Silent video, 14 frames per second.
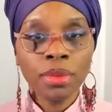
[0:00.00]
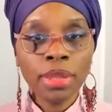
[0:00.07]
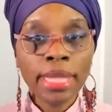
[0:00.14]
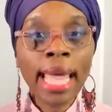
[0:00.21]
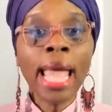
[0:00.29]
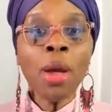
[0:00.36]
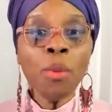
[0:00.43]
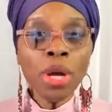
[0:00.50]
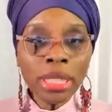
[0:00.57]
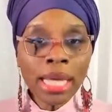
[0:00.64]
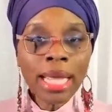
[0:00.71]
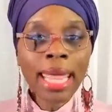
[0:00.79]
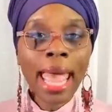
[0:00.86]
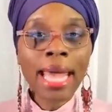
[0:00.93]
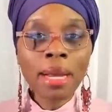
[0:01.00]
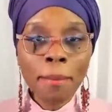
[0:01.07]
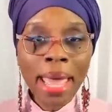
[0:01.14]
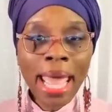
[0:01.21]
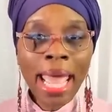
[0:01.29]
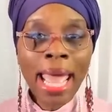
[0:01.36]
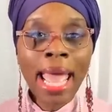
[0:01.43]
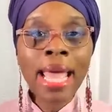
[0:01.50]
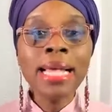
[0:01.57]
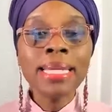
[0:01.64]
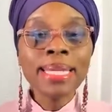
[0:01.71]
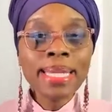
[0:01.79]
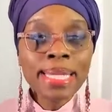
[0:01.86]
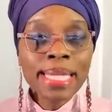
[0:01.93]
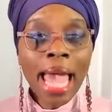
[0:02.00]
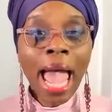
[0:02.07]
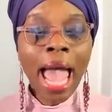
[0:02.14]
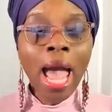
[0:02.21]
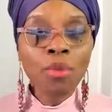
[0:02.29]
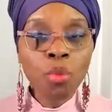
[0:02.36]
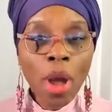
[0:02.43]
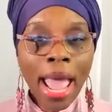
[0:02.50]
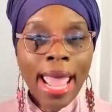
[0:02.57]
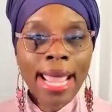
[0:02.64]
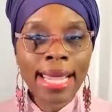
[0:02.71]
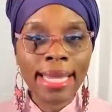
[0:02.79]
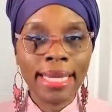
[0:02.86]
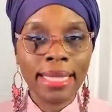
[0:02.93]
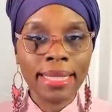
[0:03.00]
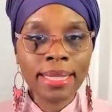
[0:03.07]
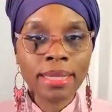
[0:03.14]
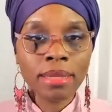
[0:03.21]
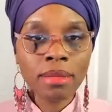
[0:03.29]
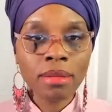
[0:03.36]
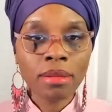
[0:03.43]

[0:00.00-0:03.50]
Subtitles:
They will look at a man sideways